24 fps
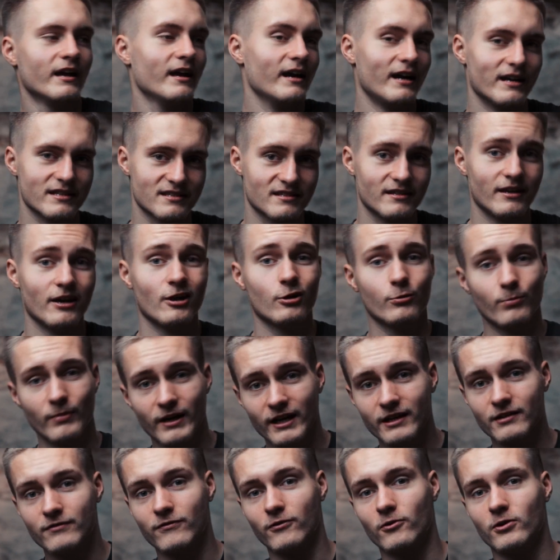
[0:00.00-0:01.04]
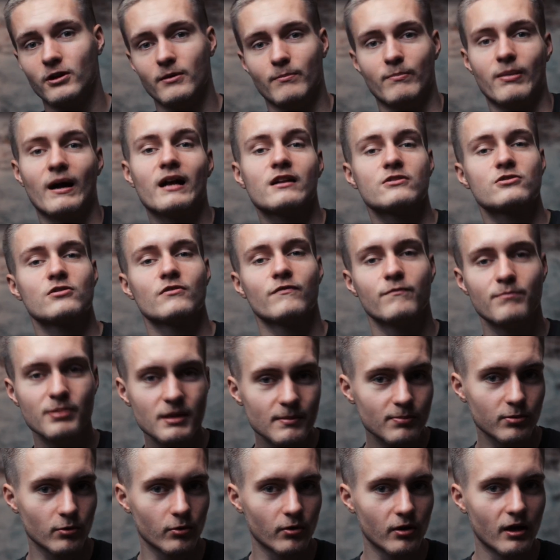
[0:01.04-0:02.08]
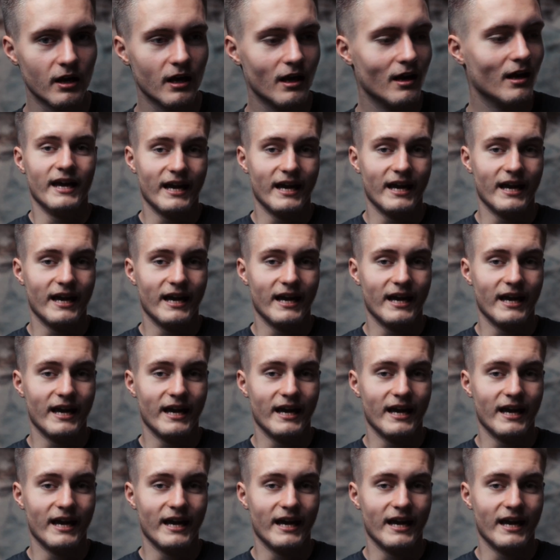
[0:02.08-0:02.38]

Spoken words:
as they are made for a bunch of people,